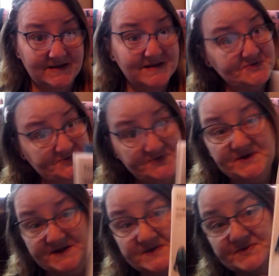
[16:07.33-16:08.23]
it's
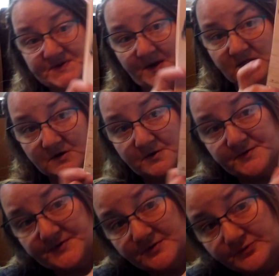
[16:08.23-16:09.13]
D's colors.